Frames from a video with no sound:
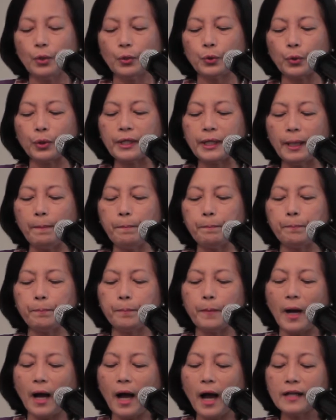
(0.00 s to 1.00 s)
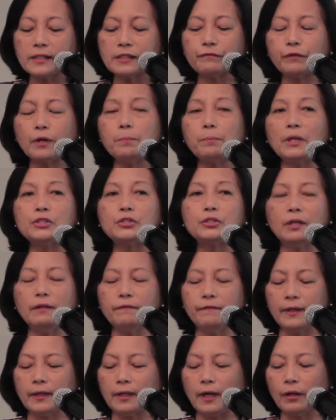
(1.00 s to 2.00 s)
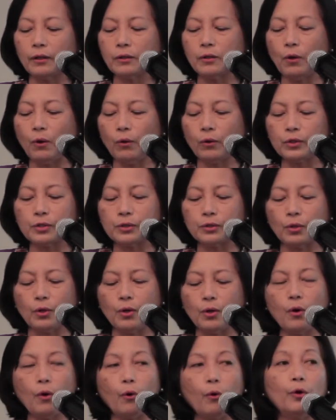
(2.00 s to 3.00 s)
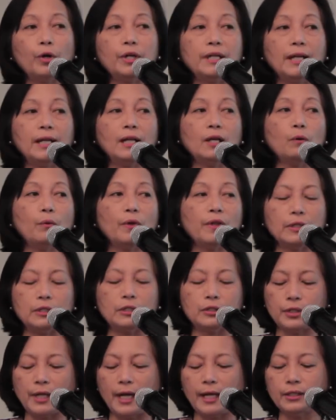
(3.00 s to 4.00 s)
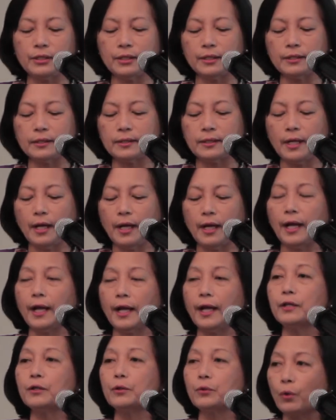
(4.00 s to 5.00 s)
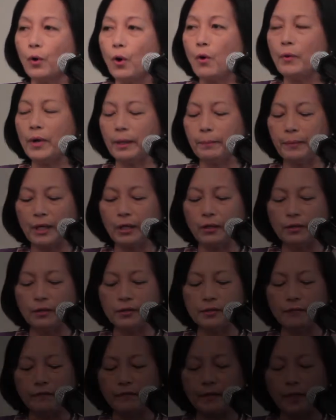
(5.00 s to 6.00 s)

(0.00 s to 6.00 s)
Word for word: to keep us from achieving our goals or dealing with the changes and growing because of